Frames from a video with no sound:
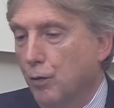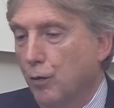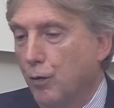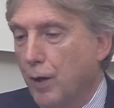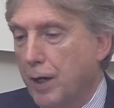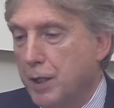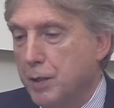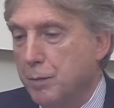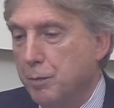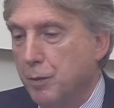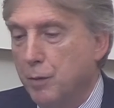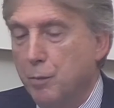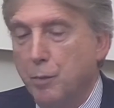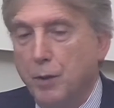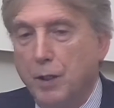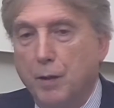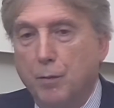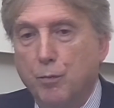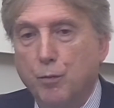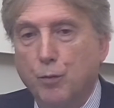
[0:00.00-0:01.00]
arrangements,
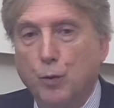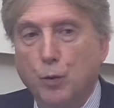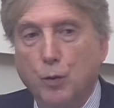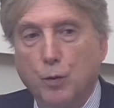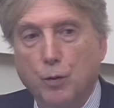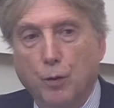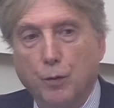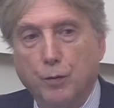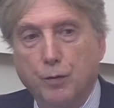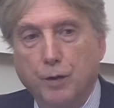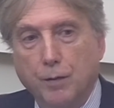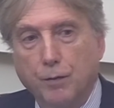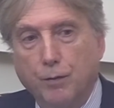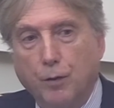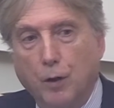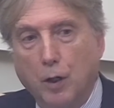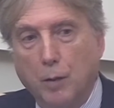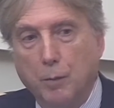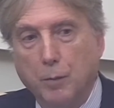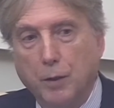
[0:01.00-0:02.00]
be it through contract
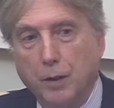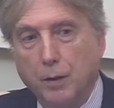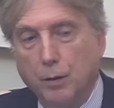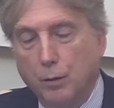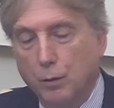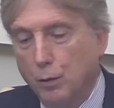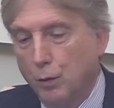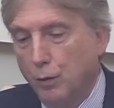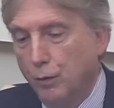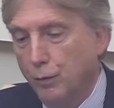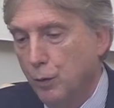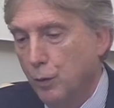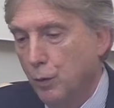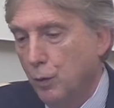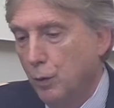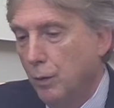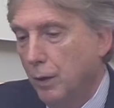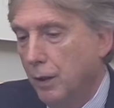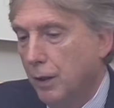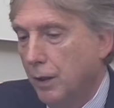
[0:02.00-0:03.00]
farming or
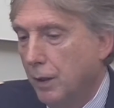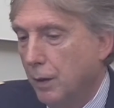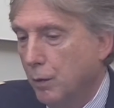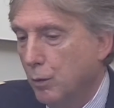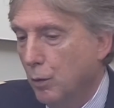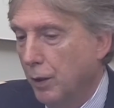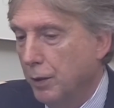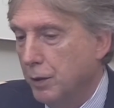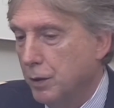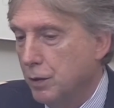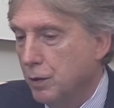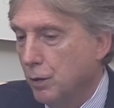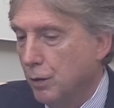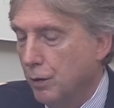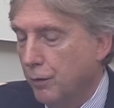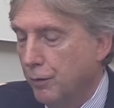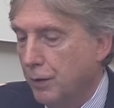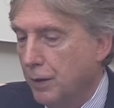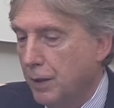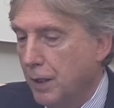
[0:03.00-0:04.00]
through quality
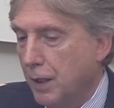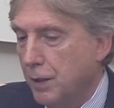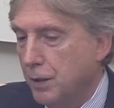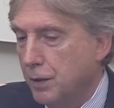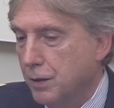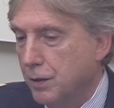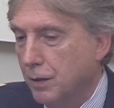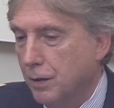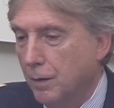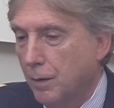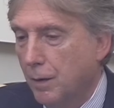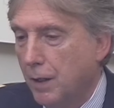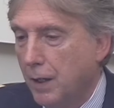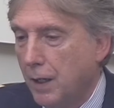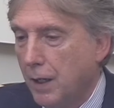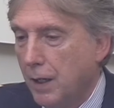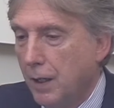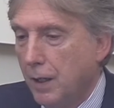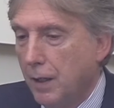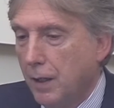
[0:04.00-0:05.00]
certification
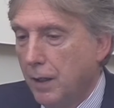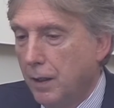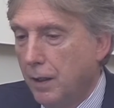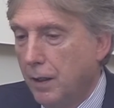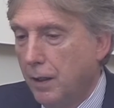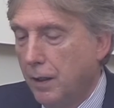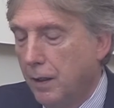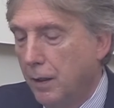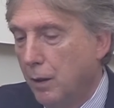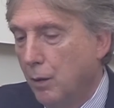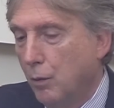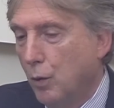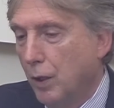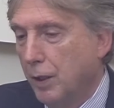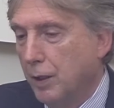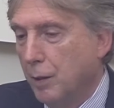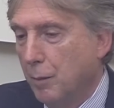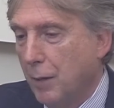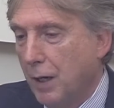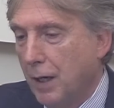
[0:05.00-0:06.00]
in
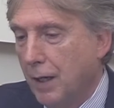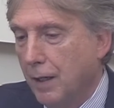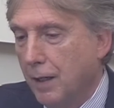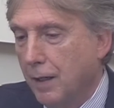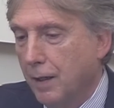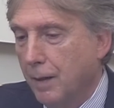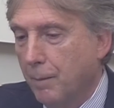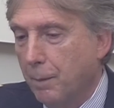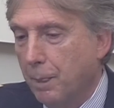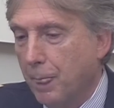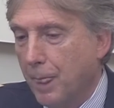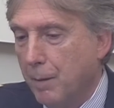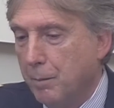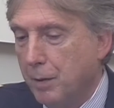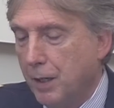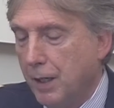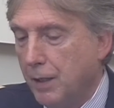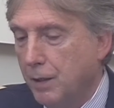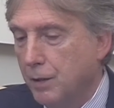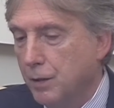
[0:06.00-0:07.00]
Guatemala
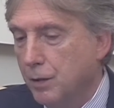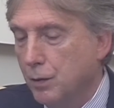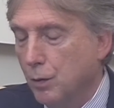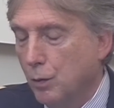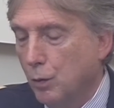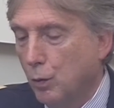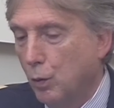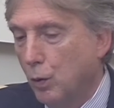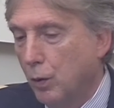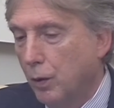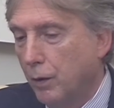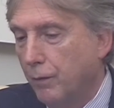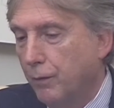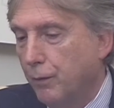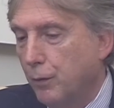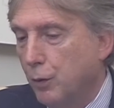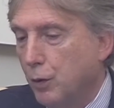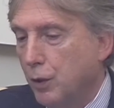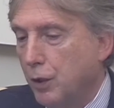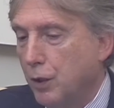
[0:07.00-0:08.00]
beans, or
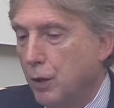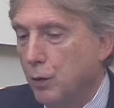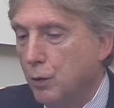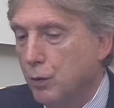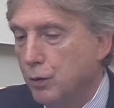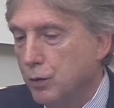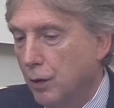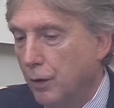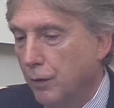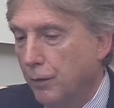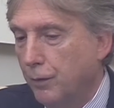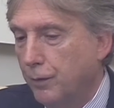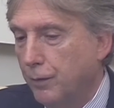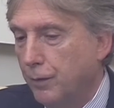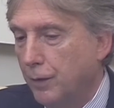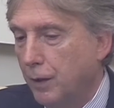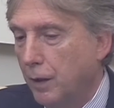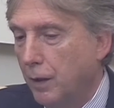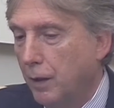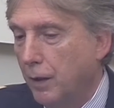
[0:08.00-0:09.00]
through the use
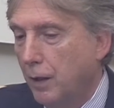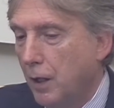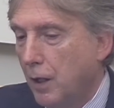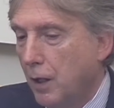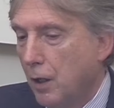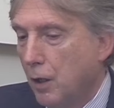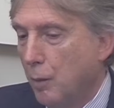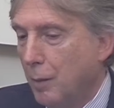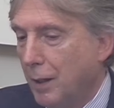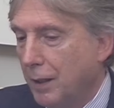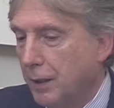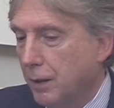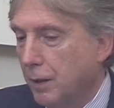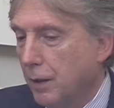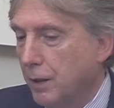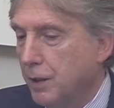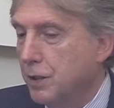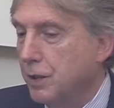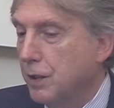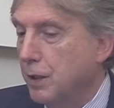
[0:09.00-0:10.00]
of
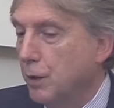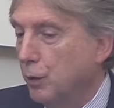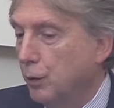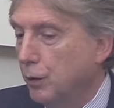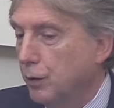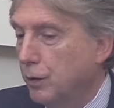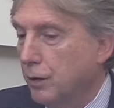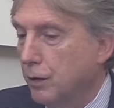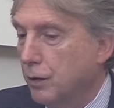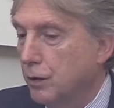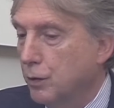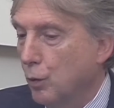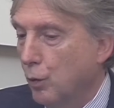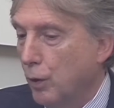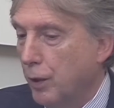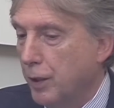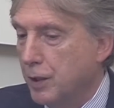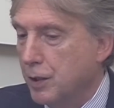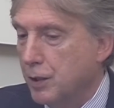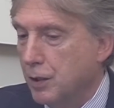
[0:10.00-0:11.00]
hermetically sealed
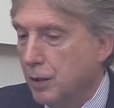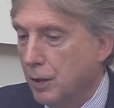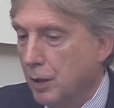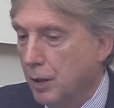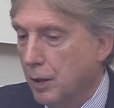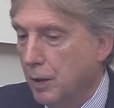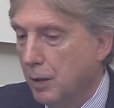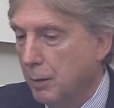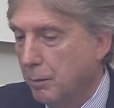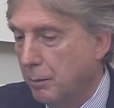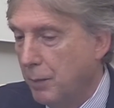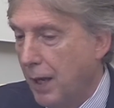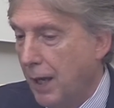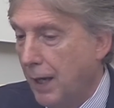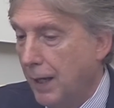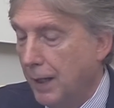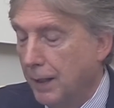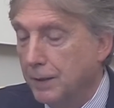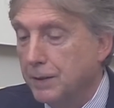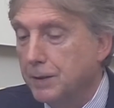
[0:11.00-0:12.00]
storage
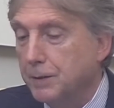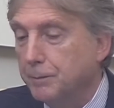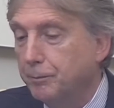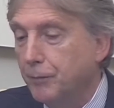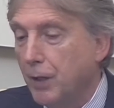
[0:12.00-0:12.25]
bags